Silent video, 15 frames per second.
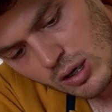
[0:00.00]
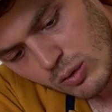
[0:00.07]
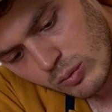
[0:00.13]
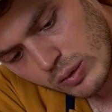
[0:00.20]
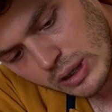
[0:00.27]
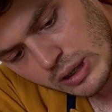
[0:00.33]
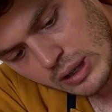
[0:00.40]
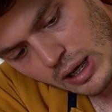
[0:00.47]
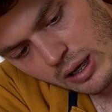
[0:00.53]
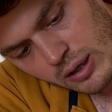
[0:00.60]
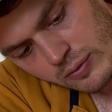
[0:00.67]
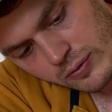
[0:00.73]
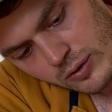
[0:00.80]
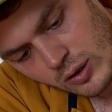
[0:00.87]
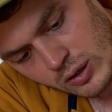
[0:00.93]
we
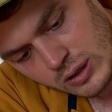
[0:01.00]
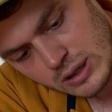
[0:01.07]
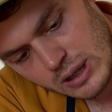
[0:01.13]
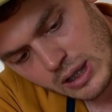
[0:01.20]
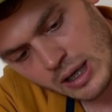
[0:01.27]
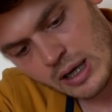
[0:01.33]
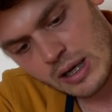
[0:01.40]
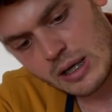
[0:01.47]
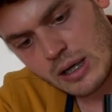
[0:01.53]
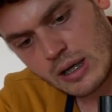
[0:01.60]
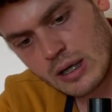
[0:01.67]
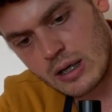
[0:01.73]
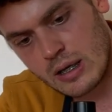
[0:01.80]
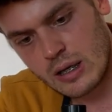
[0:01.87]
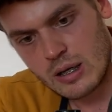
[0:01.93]
have got a
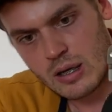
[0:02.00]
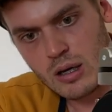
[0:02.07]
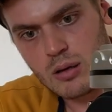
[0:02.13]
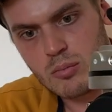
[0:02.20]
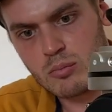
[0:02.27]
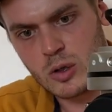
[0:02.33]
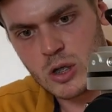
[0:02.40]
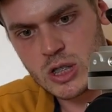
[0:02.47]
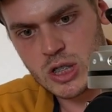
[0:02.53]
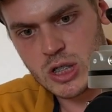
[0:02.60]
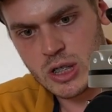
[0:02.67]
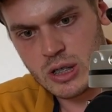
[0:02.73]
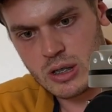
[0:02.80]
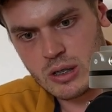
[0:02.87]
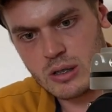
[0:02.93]

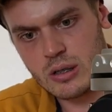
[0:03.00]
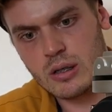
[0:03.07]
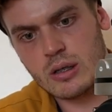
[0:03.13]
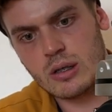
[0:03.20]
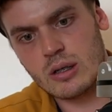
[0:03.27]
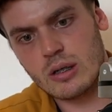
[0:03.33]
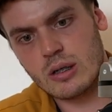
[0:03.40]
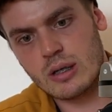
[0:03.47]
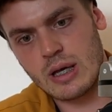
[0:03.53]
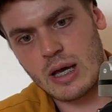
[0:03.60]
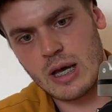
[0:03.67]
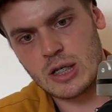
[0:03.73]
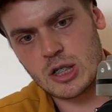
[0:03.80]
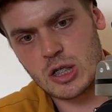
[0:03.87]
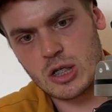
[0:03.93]
moisture
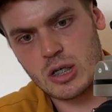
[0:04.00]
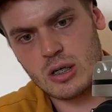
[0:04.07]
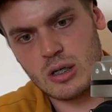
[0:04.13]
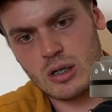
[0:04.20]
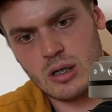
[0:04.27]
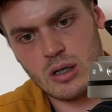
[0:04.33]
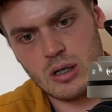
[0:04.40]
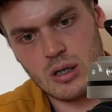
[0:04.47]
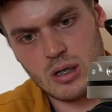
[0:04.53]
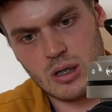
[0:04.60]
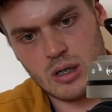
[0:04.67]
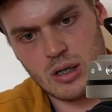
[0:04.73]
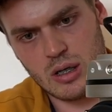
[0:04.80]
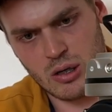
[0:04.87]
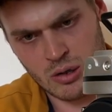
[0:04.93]
catch
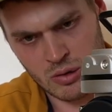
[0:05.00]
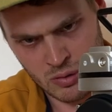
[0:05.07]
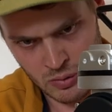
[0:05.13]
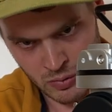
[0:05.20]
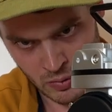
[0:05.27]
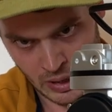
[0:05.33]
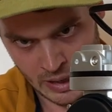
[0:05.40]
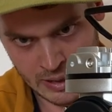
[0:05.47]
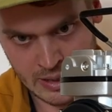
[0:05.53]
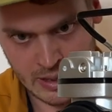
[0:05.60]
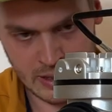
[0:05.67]
right